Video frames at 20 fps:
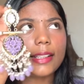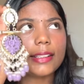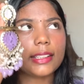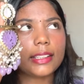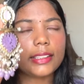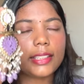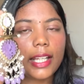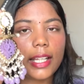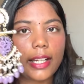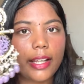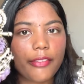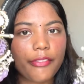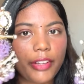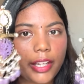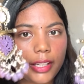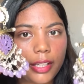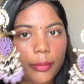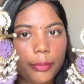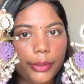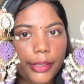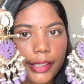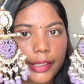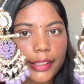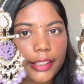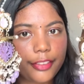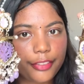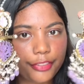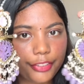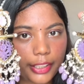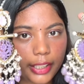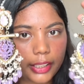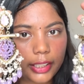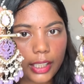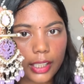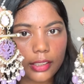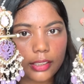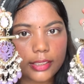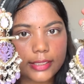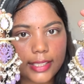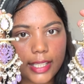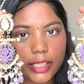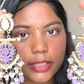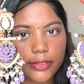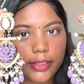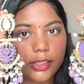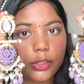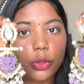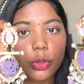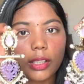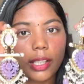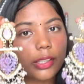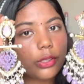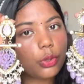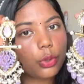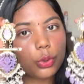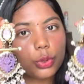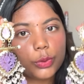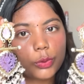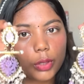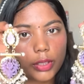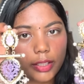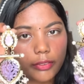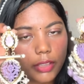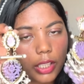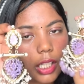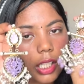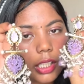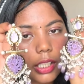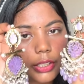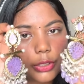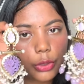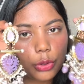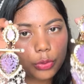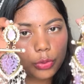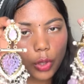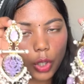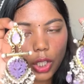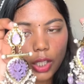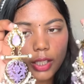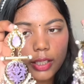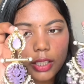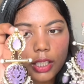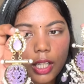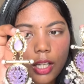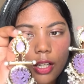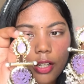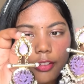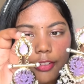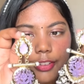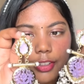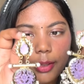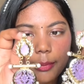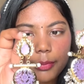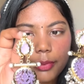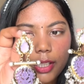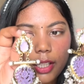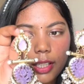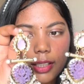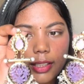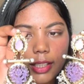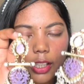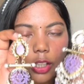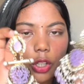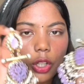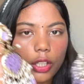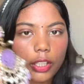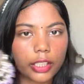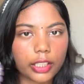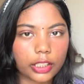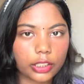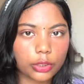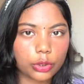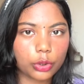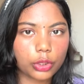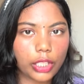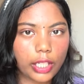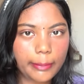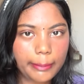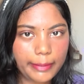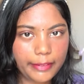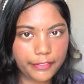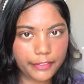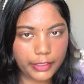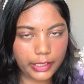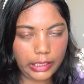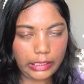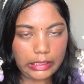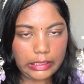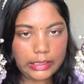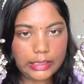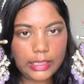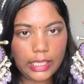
think they're available in different colors as well you can choose whatever color you want from that according to your preference